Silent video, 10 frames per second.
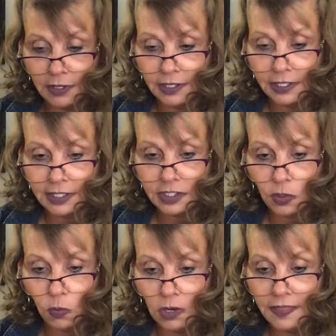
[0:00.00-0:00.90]
and it's the
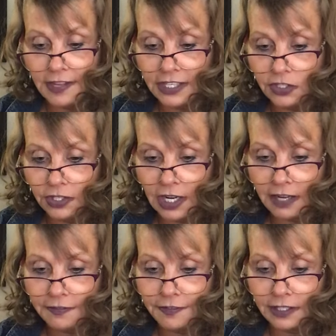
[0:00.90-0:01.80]
one that you're
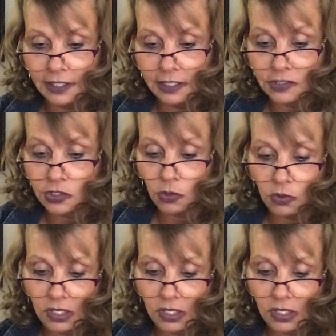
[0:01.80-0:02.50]
not feeling a soul